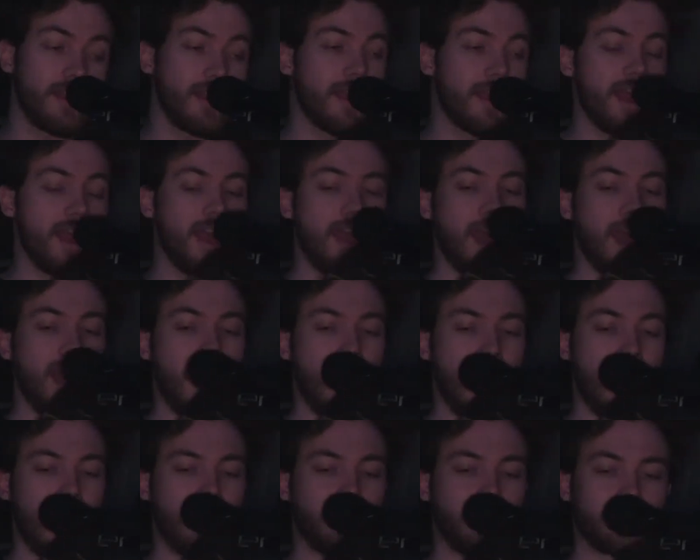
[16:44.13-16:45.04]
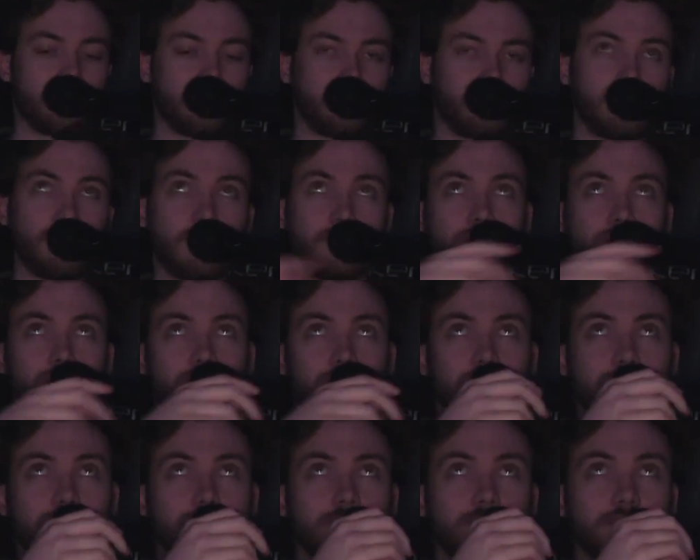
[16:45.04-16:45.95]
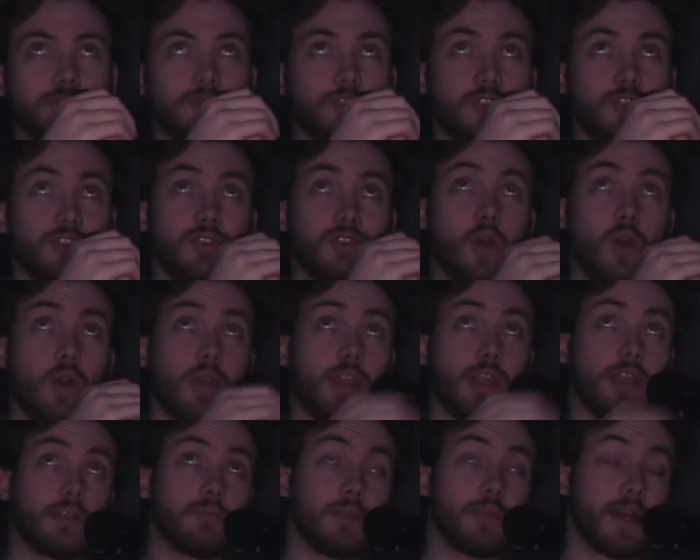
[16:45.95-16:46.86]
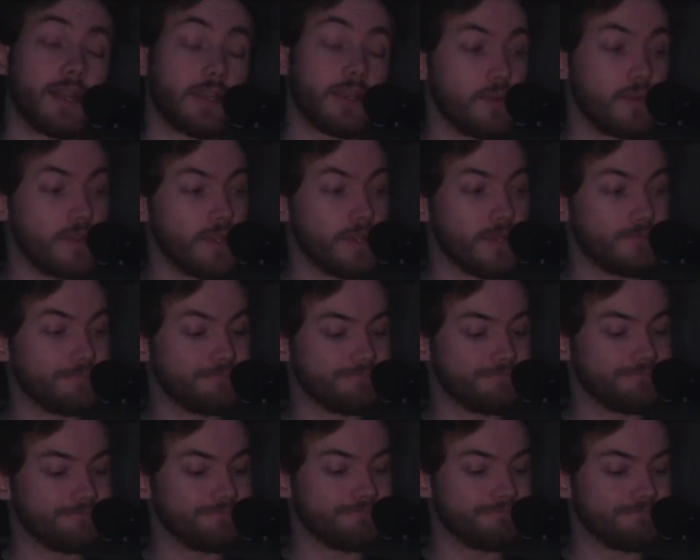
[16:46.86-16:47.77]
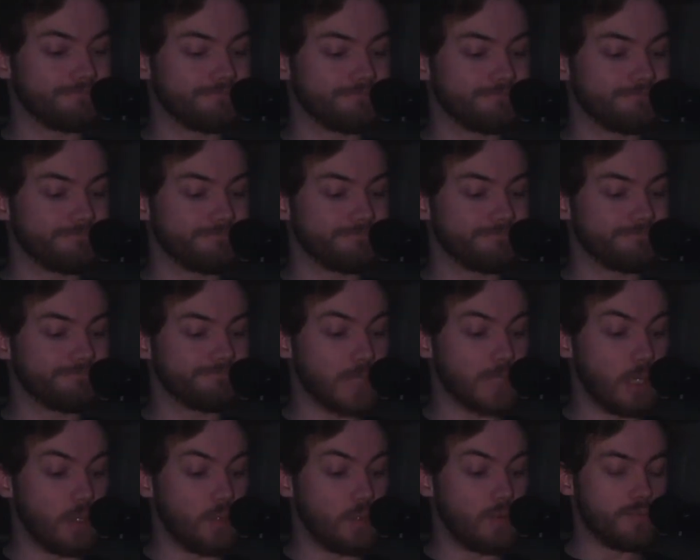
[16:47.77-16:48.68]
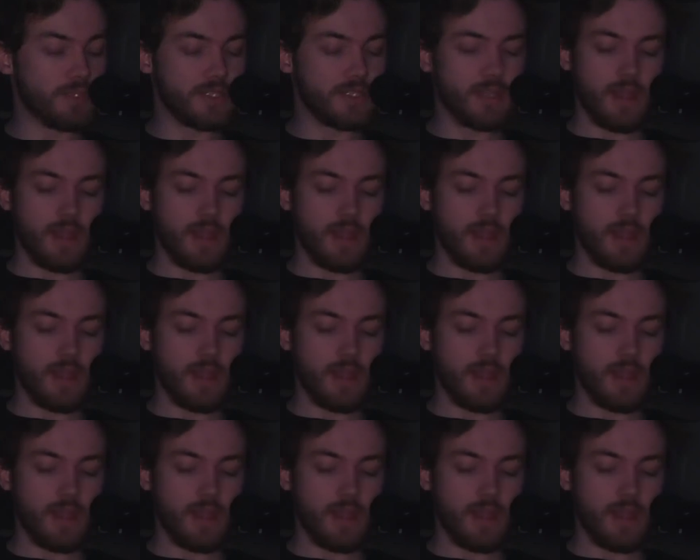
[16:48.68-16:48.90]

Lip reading: And, just knocking the mic with it. Oops.